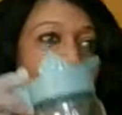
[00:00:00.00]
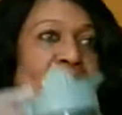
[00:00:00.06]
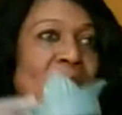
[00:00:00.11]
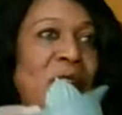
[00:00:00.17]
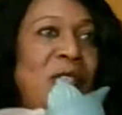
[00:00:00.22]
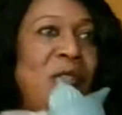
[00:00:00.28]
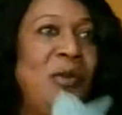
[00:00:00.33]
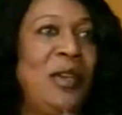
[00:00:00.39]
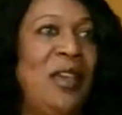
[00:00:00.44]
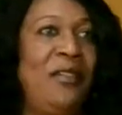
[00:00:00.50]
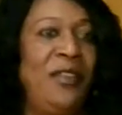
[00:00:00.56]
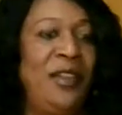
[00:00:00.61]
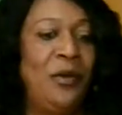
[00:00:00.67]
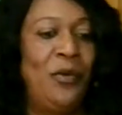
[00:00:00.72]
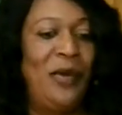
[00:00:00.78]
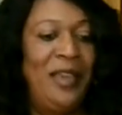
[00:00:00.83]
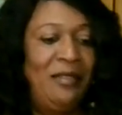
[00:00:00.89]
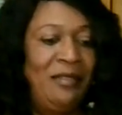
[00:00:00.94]
also giving
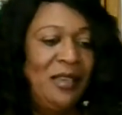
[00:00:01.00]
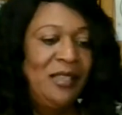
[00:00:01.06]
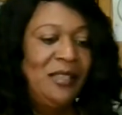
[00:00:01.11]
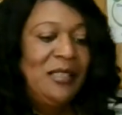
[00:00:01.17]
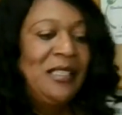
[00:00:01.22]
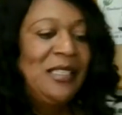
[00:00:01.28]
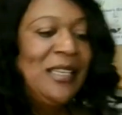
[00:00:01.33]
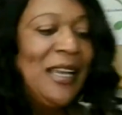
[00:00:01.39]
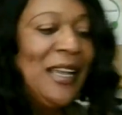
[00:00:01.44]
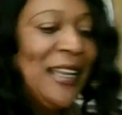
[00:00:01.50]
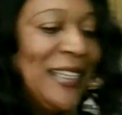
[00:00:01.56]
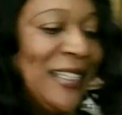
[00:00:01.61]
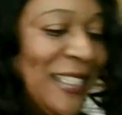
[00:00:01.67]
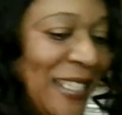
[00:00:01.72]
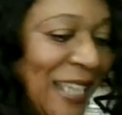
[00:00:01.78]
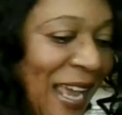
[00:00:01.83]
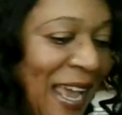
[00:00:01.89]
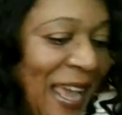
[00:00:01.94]
away this
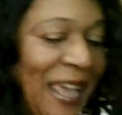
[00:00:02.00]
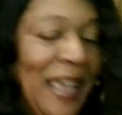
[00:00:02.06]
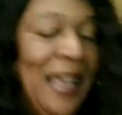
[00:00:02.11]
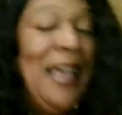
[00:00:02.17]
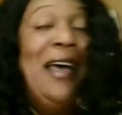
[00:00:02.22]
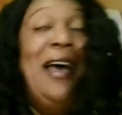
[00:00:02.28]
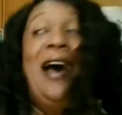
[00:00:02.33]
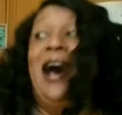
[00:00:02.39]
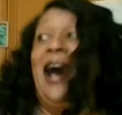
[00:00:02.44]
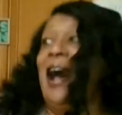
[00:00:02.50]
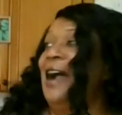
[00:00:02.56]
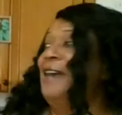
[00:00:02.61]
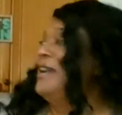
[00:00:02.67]
today. All